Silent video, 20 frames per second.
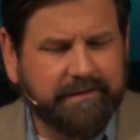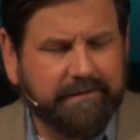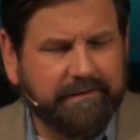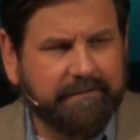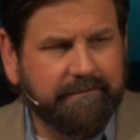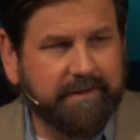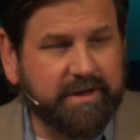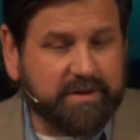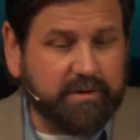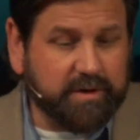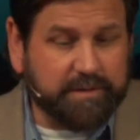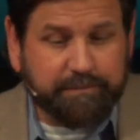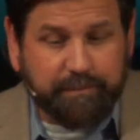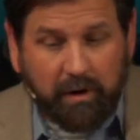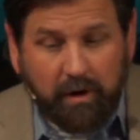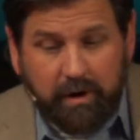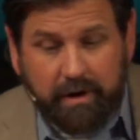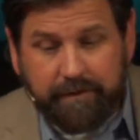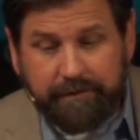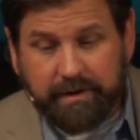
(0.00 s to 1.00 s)
This was
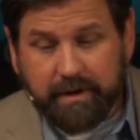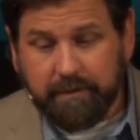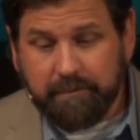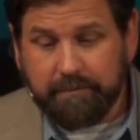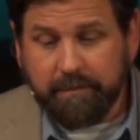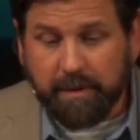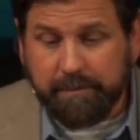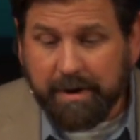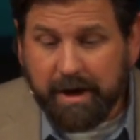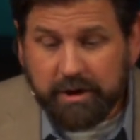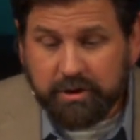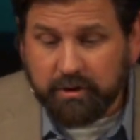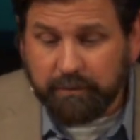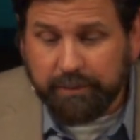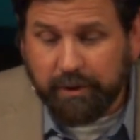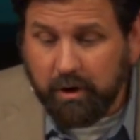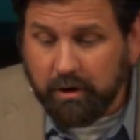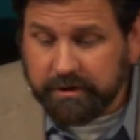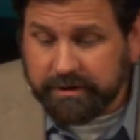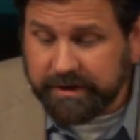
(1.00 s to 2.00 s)
part of the Apostle
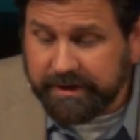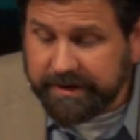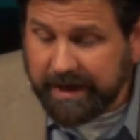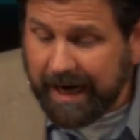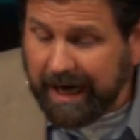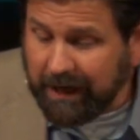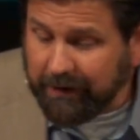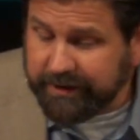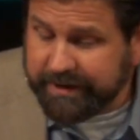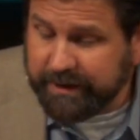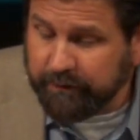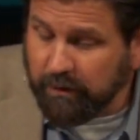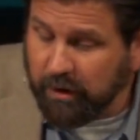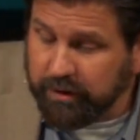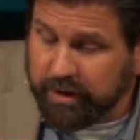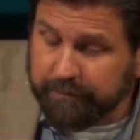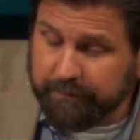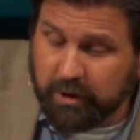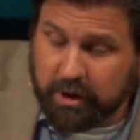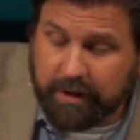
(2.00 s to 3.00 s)
Paul's desire as he
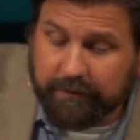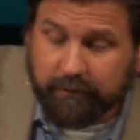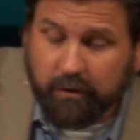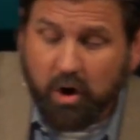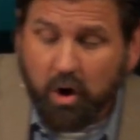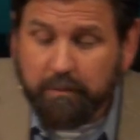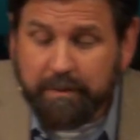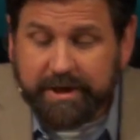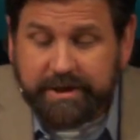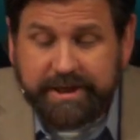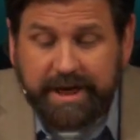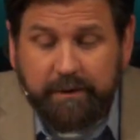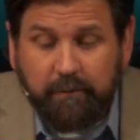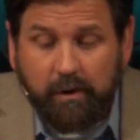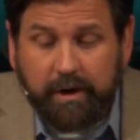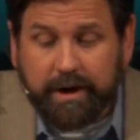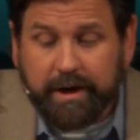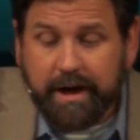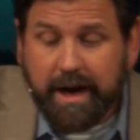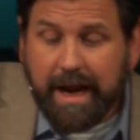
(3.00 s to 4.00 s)
wrote the book of Romans. He
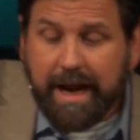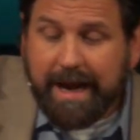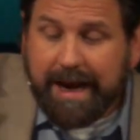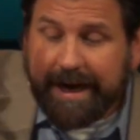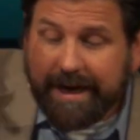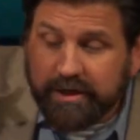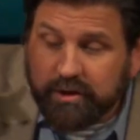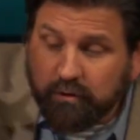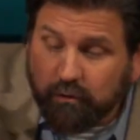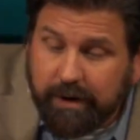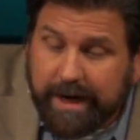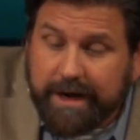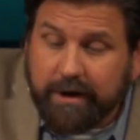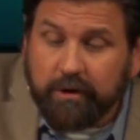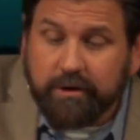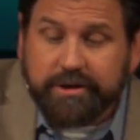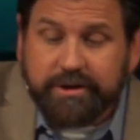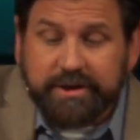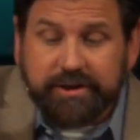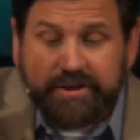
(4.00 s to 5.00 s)
wanted his
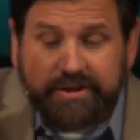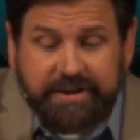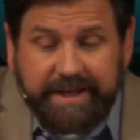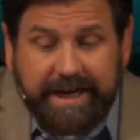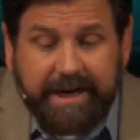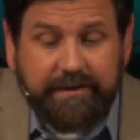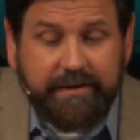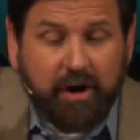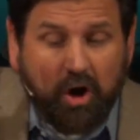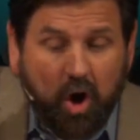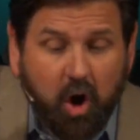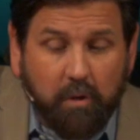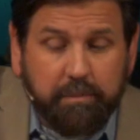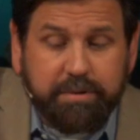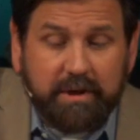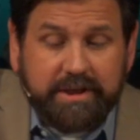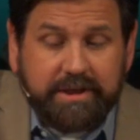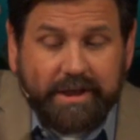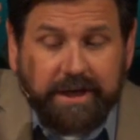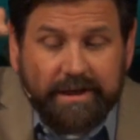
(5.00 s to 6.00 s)
readers to see the
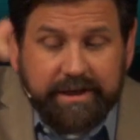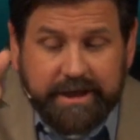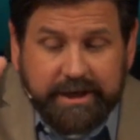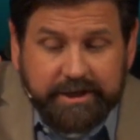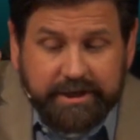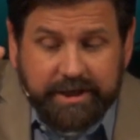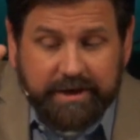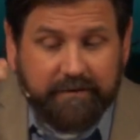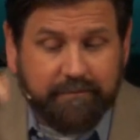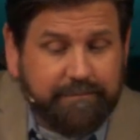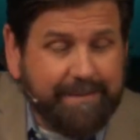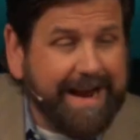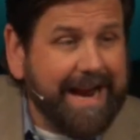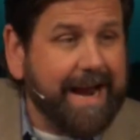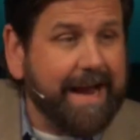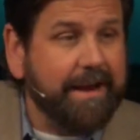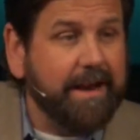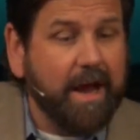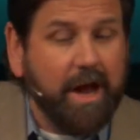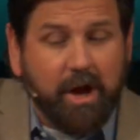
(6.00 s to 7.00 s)
hopeless condition of
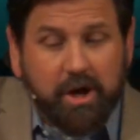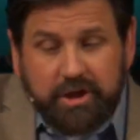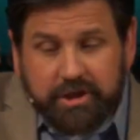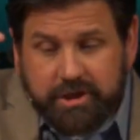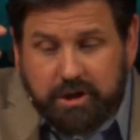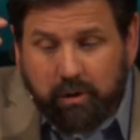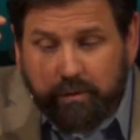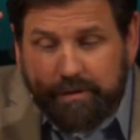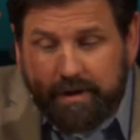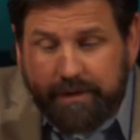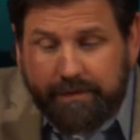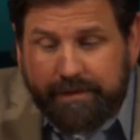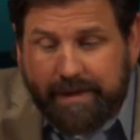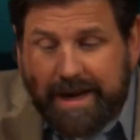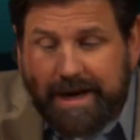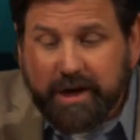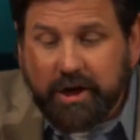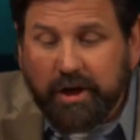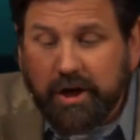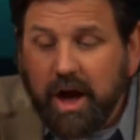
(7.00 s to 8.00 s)
man so that
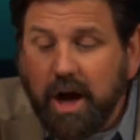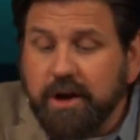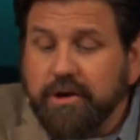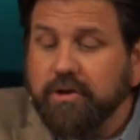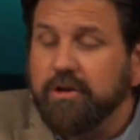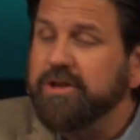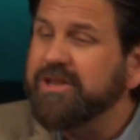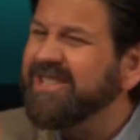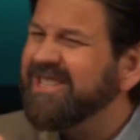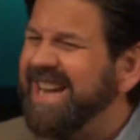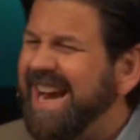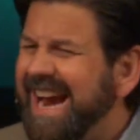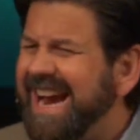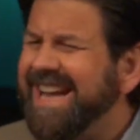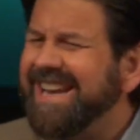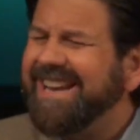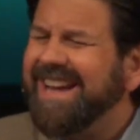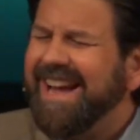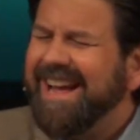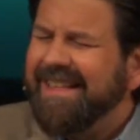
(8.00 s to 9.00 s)
they could
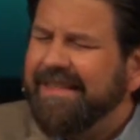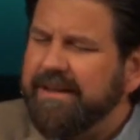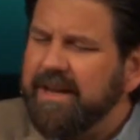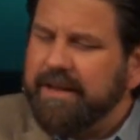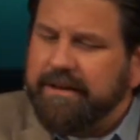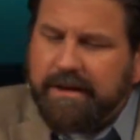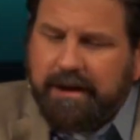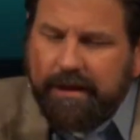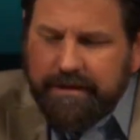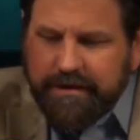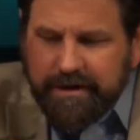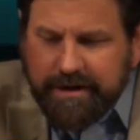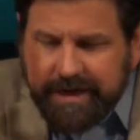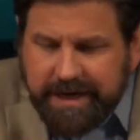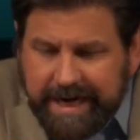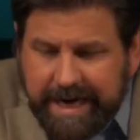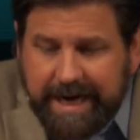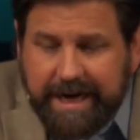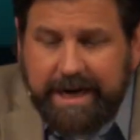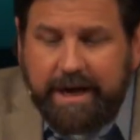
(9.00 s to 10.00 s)
understand then the
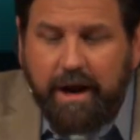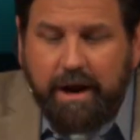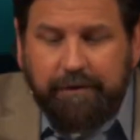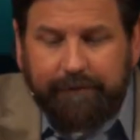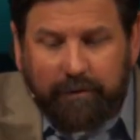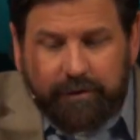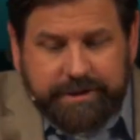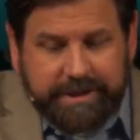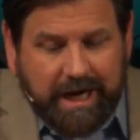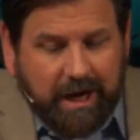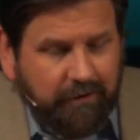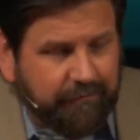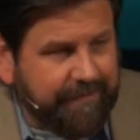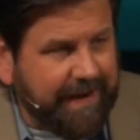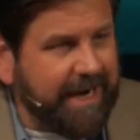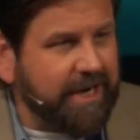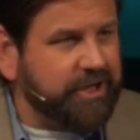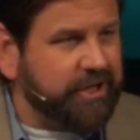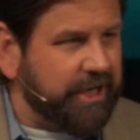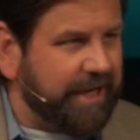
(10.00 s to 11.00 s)
need for
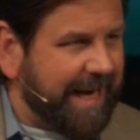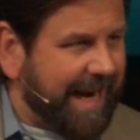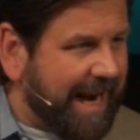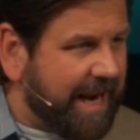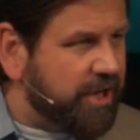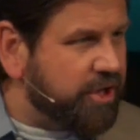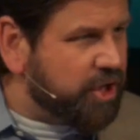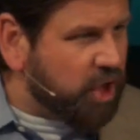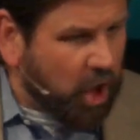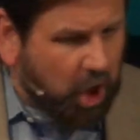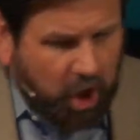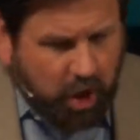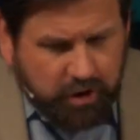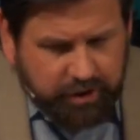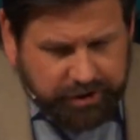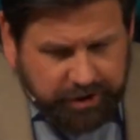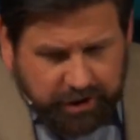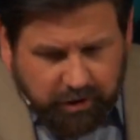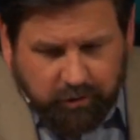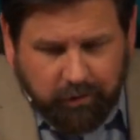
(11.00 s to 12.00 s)
salvation and
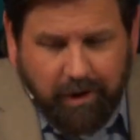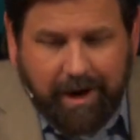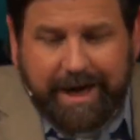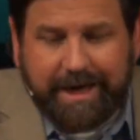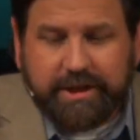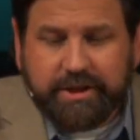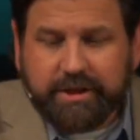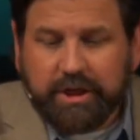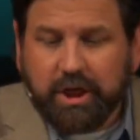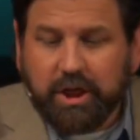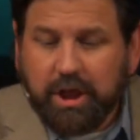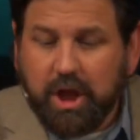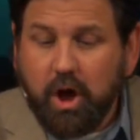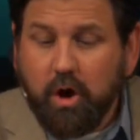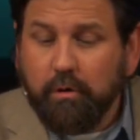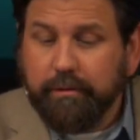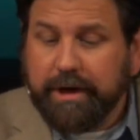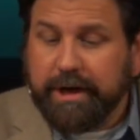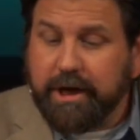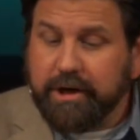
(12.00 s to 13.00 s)
turn to Christ
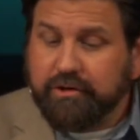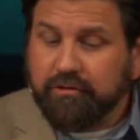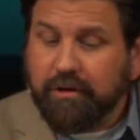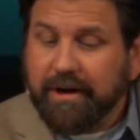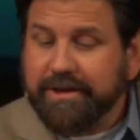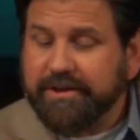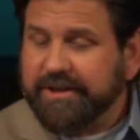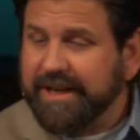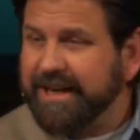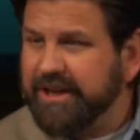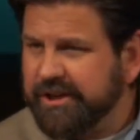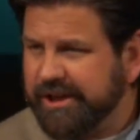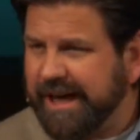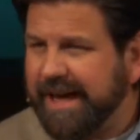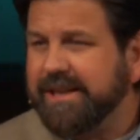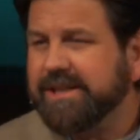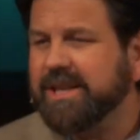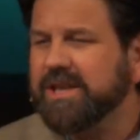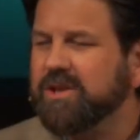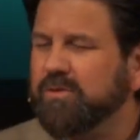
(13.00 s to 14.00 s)
alone. And in trusting
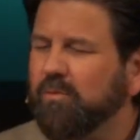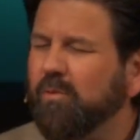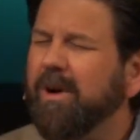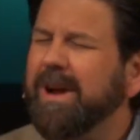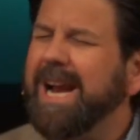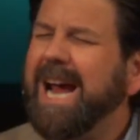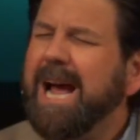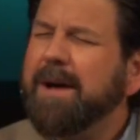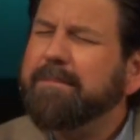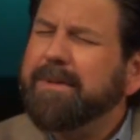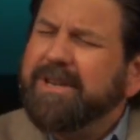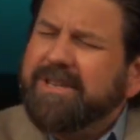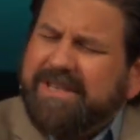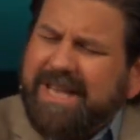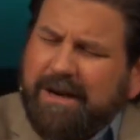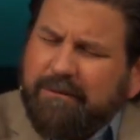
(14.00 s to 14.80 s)
Jesus, what happens?